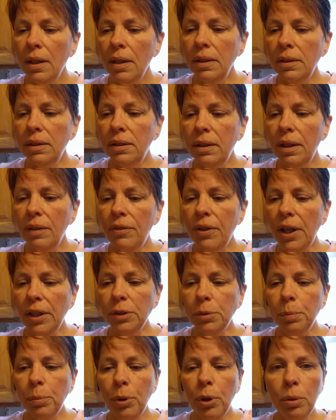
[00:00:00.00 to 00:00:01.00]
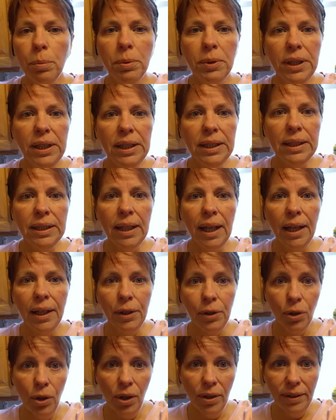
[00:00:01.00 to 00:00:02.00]
This stuff has propylene
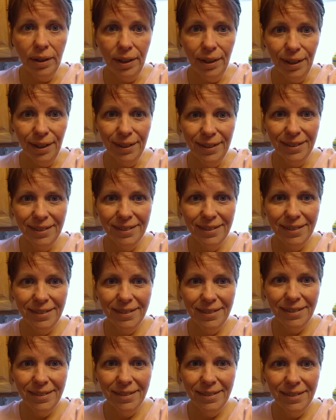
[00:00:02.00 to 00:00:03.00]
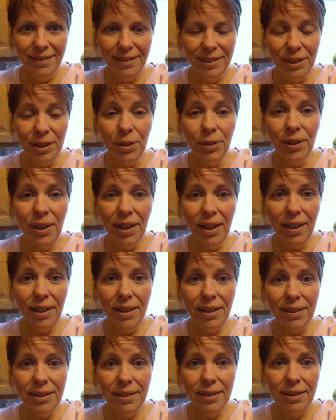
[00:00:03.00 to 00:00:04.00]
glycol in it. You know what that
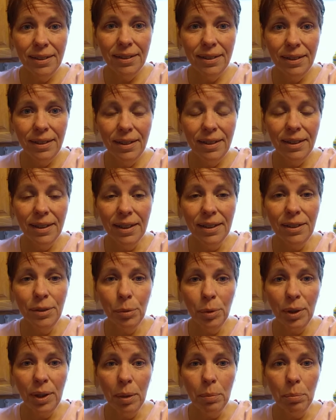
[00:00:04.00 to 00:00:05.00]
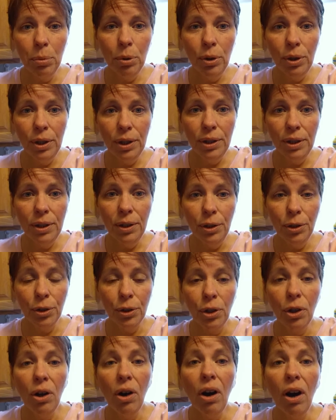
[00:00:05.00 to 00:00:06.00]
is? That's what they put in your
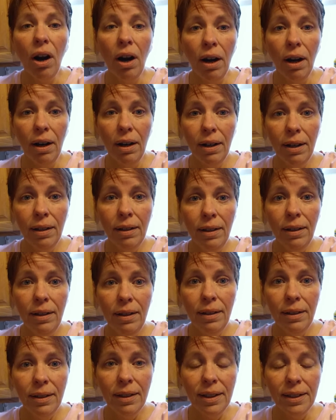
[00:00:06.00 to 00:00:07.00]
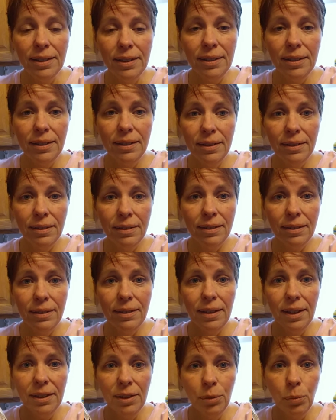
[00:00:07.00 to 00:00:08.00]
car. That's
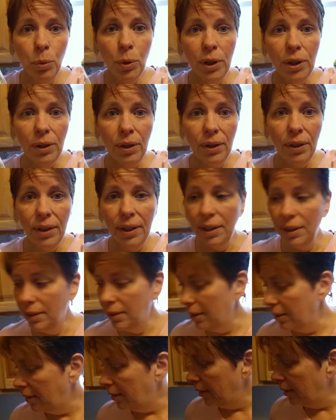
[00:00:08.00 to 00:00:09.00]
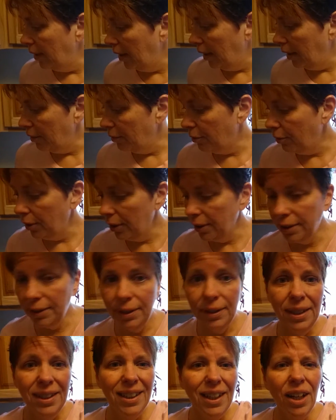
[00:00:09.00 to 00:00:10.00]
one of the things that's in the antifreeze.